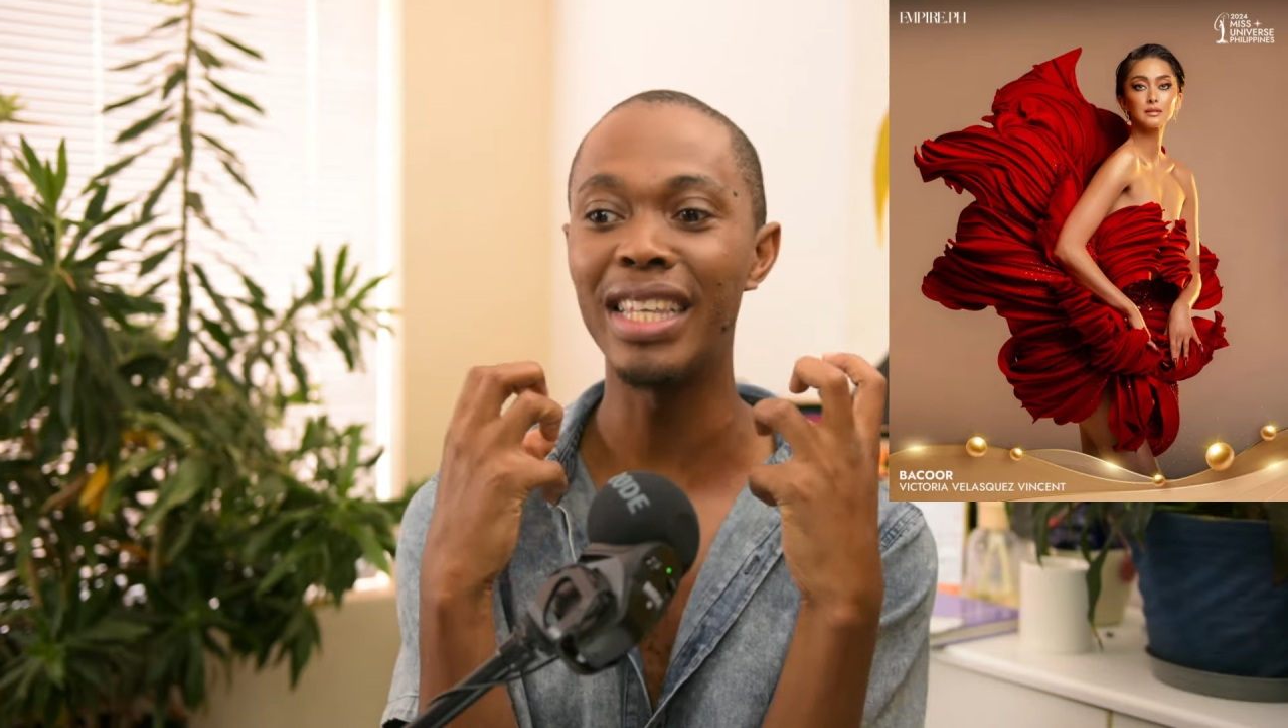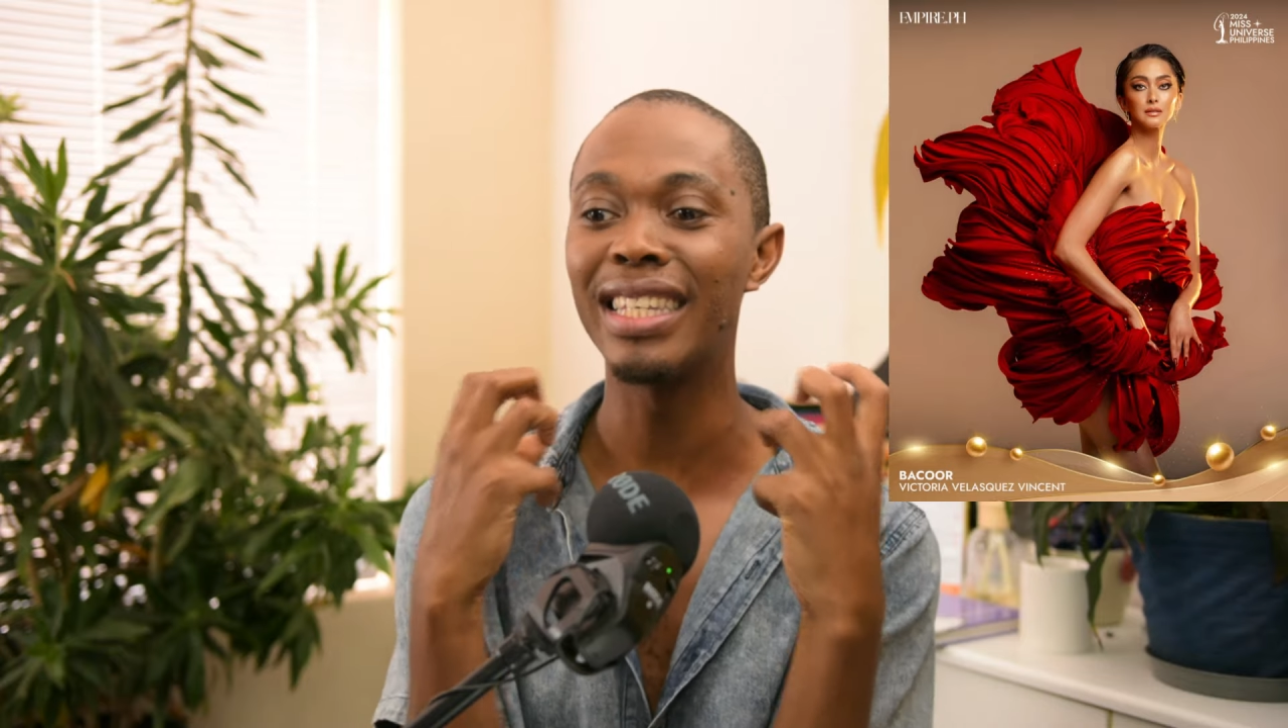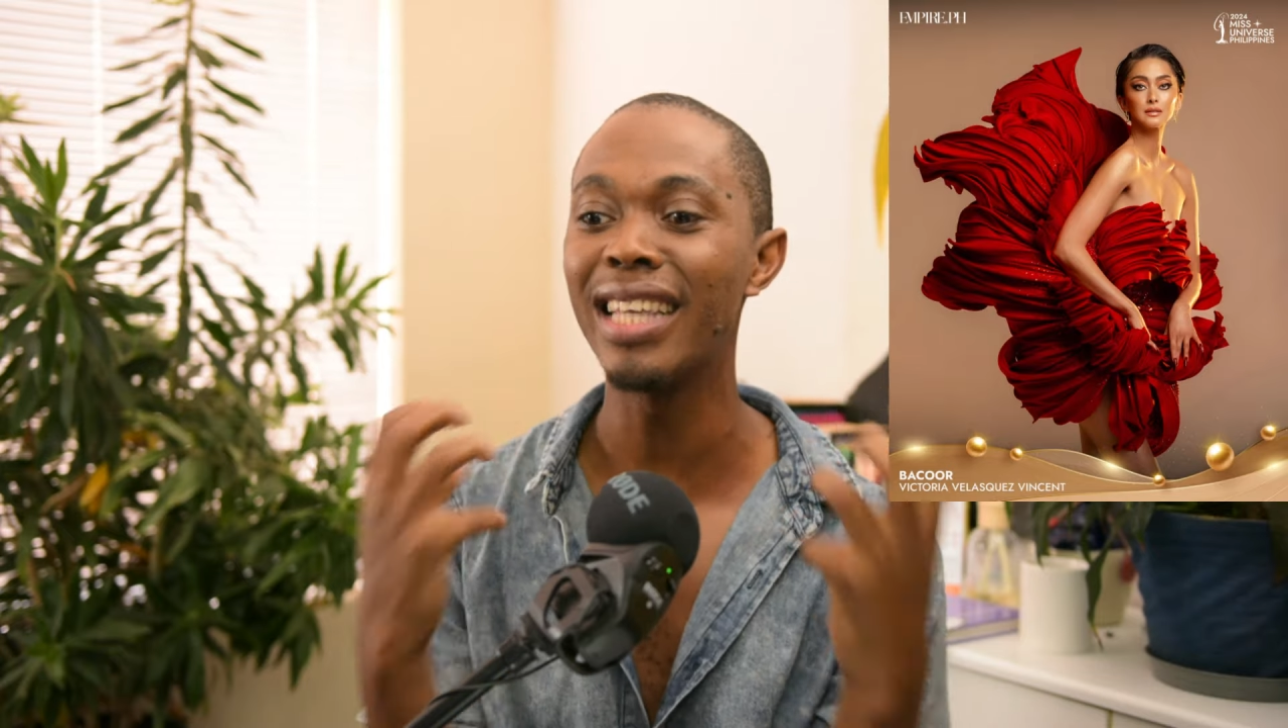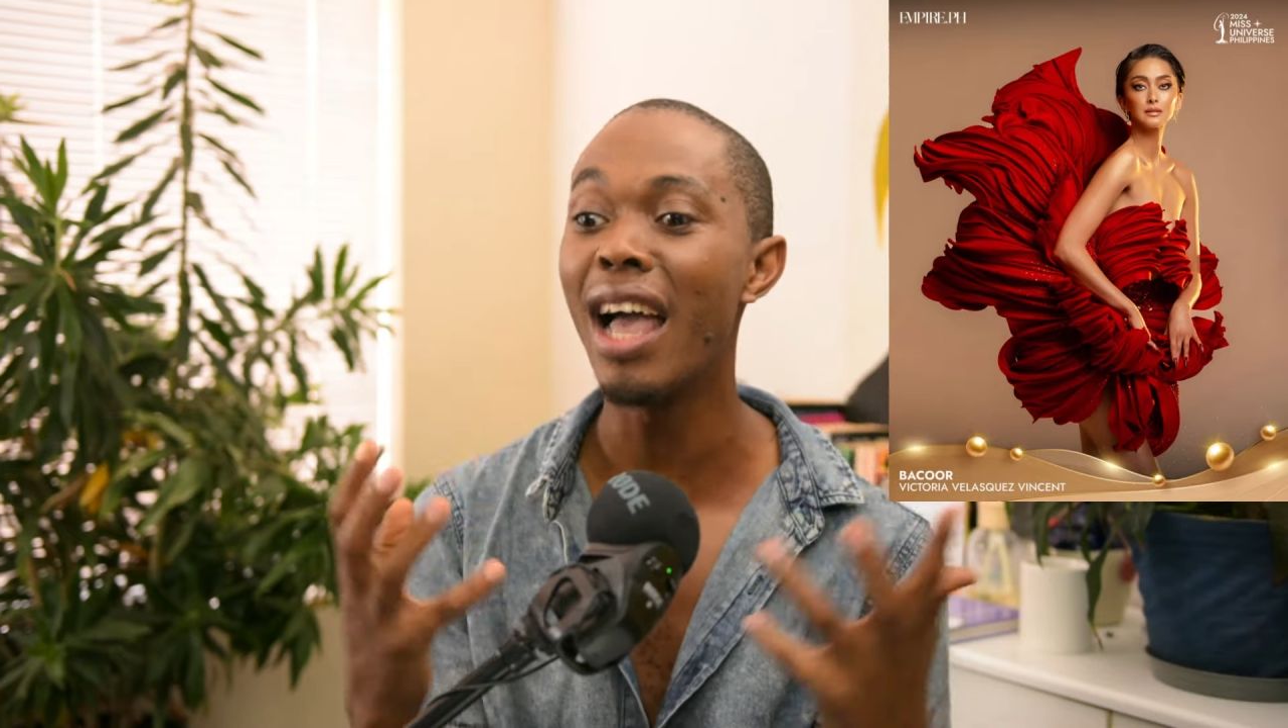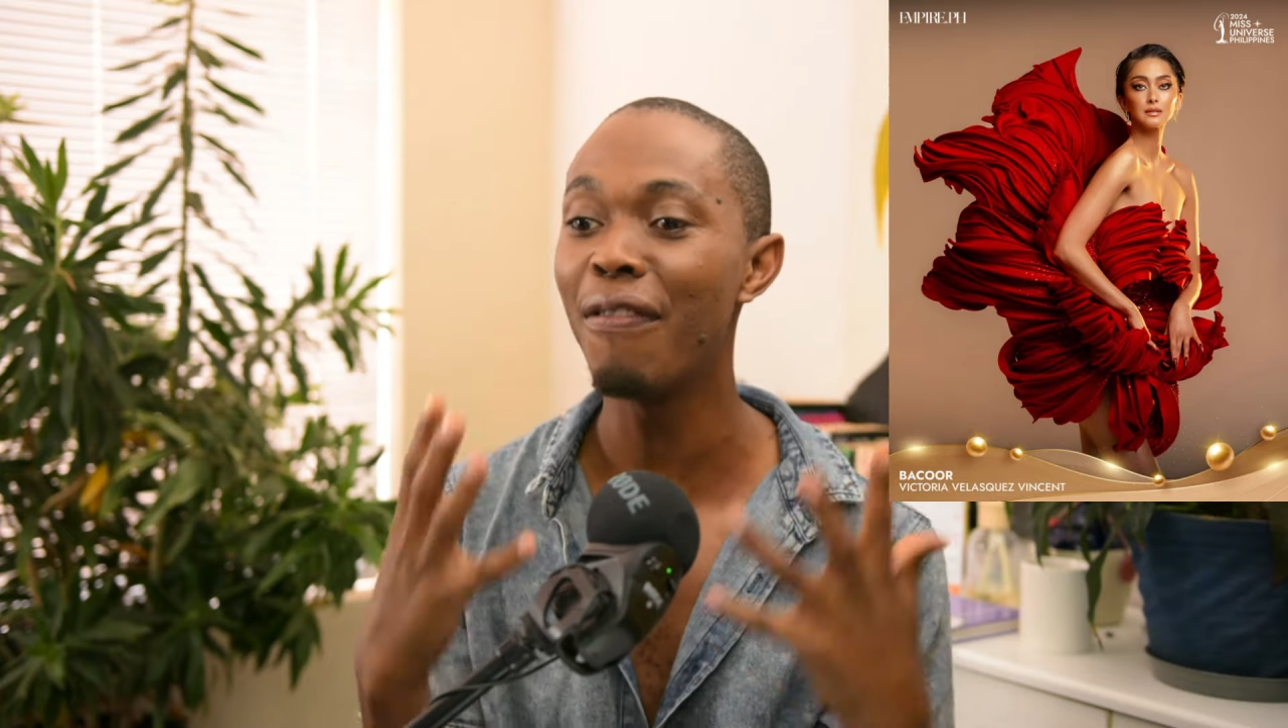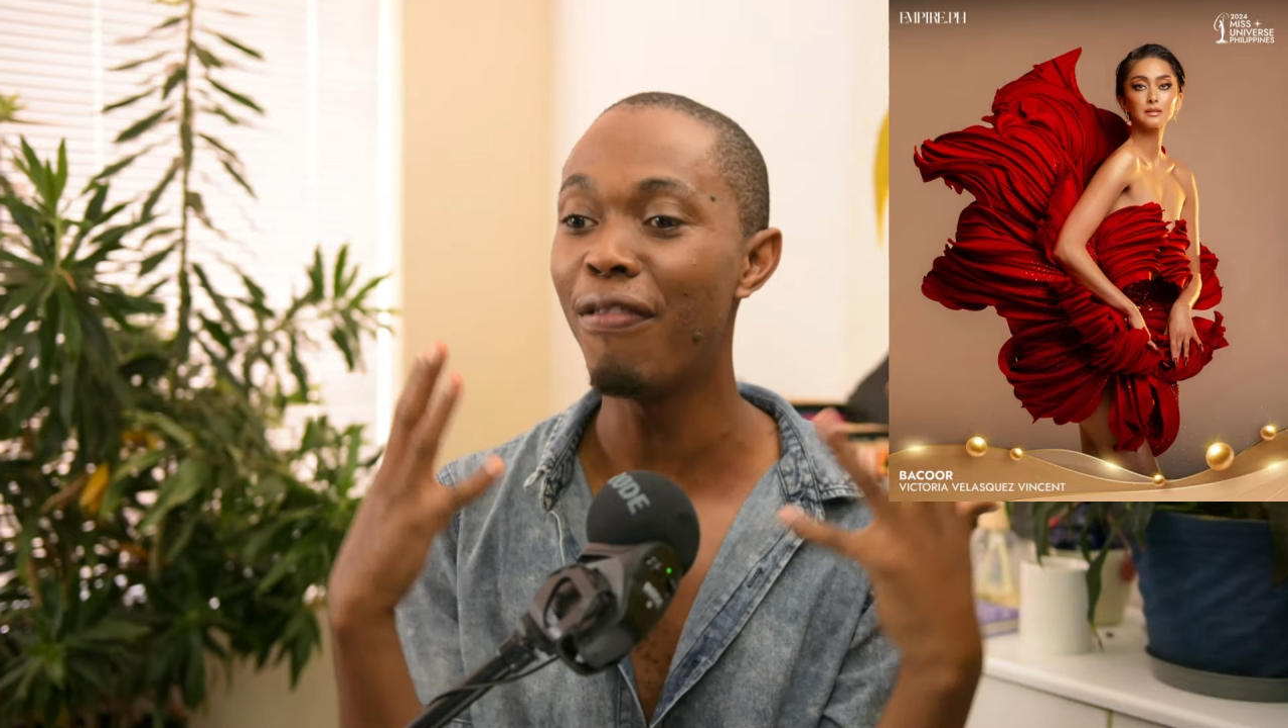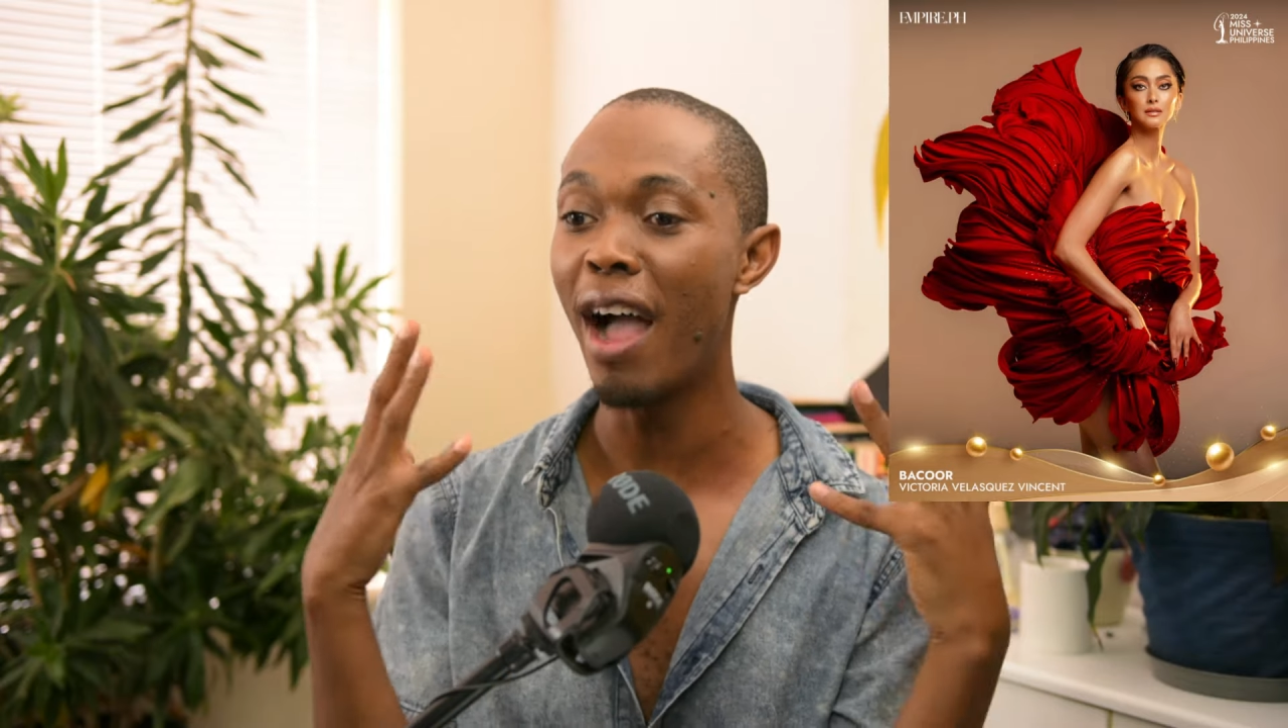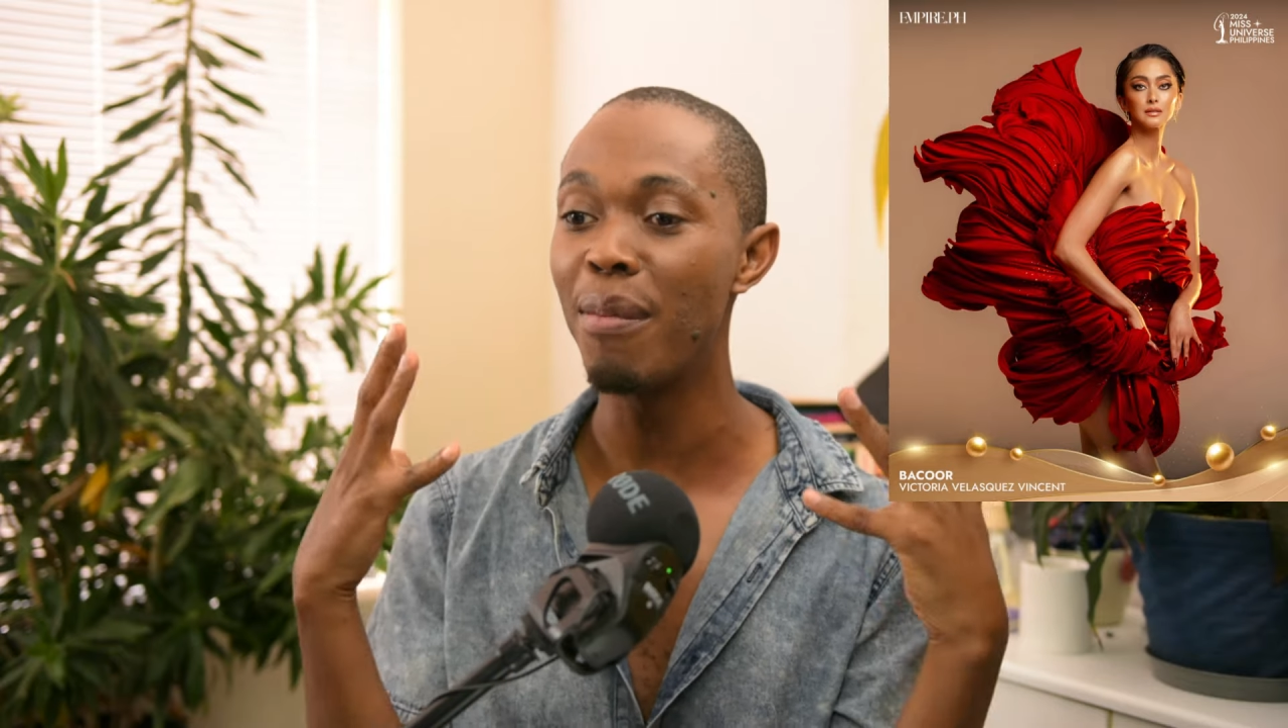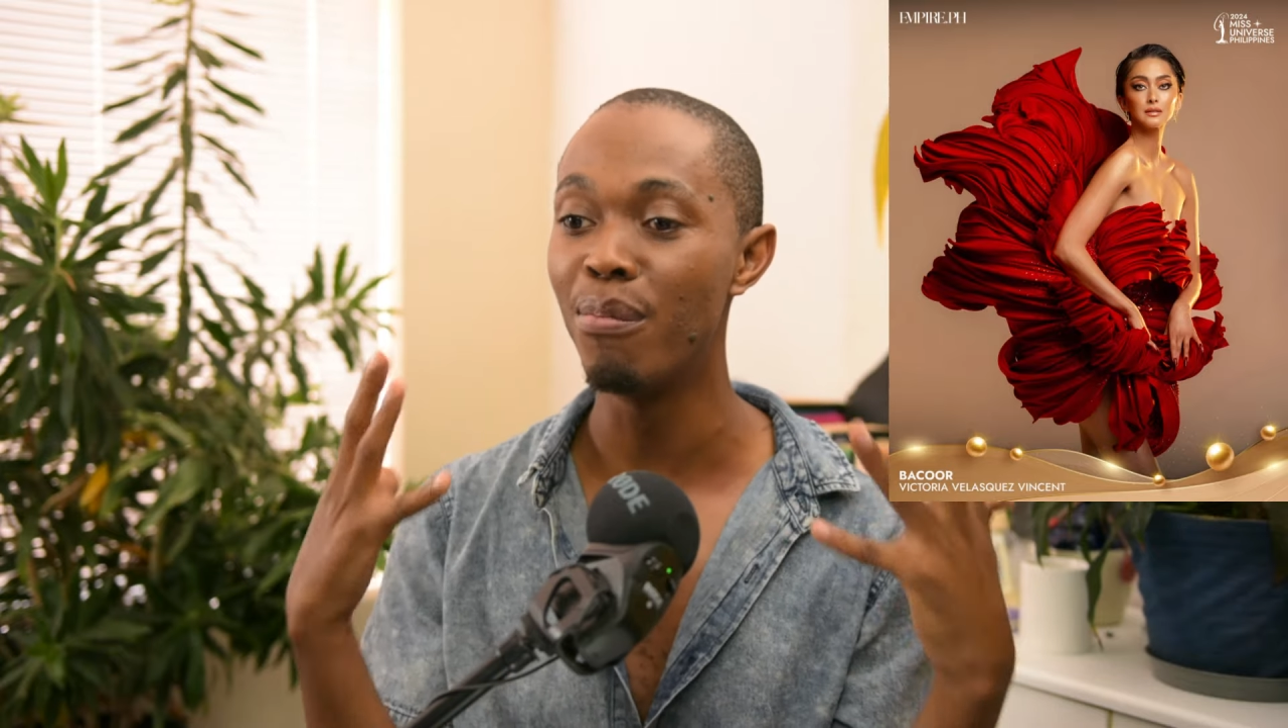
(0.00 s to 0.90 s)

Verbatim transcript: a sci-fi